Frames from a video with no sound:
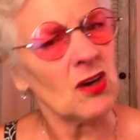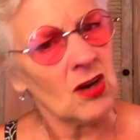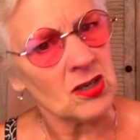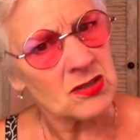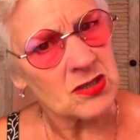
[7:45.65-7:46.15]

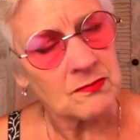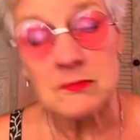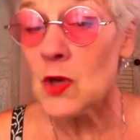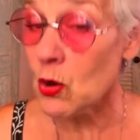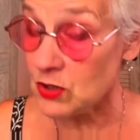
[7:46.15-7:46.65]
Gaunt,"
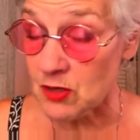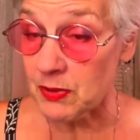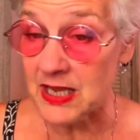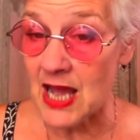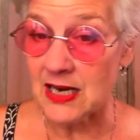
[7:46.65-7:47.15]
Ogden
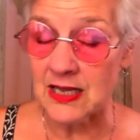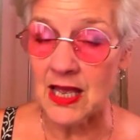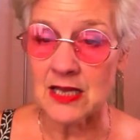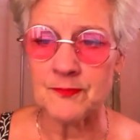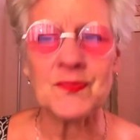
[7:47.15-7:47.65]
began
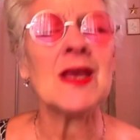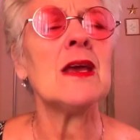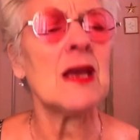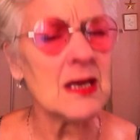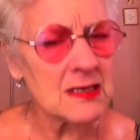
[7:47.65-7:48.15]
again,
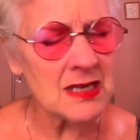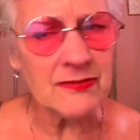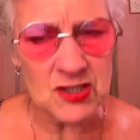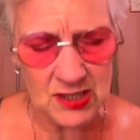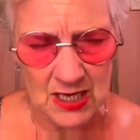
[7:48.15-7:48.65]
"as
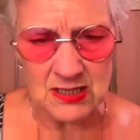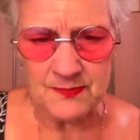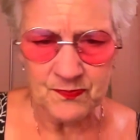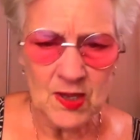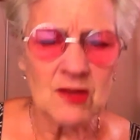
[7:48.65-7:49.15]
I've said,
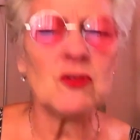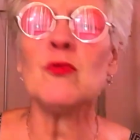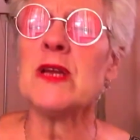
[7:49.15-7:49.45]
the